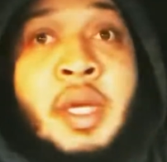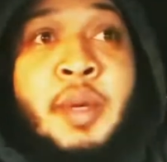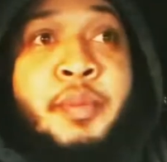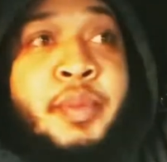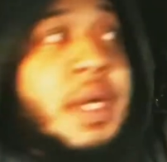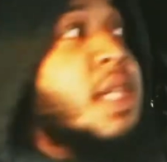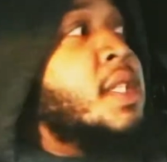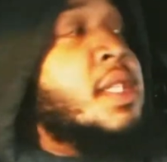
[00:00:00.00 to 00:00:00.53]

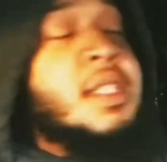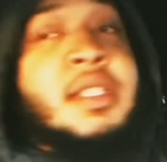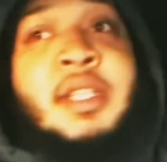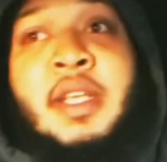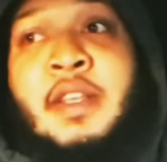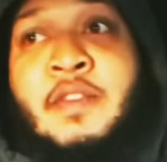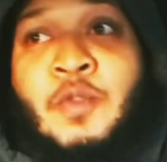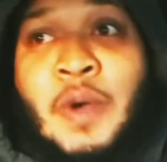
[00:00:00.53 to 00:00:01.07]
brush your
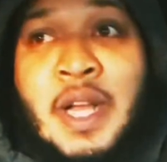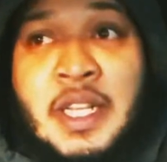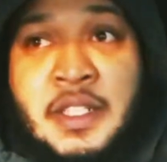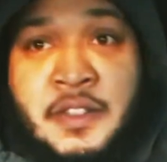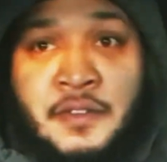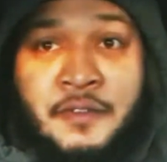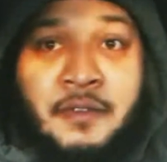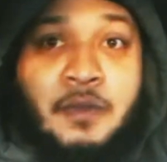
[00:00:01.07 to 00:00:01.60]
teeth, wash
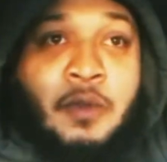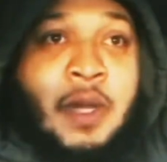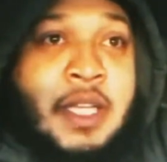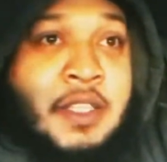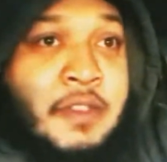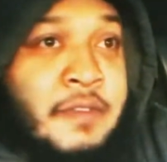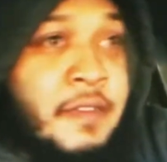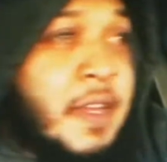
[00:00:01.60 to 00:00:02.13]
your
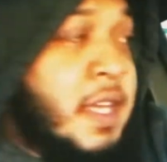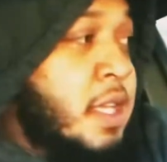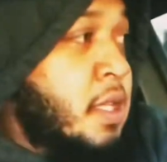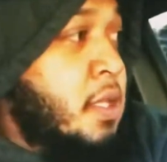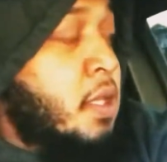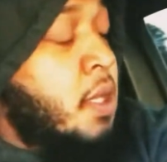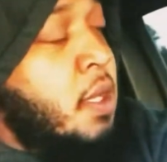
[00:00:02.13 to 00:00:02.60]
face.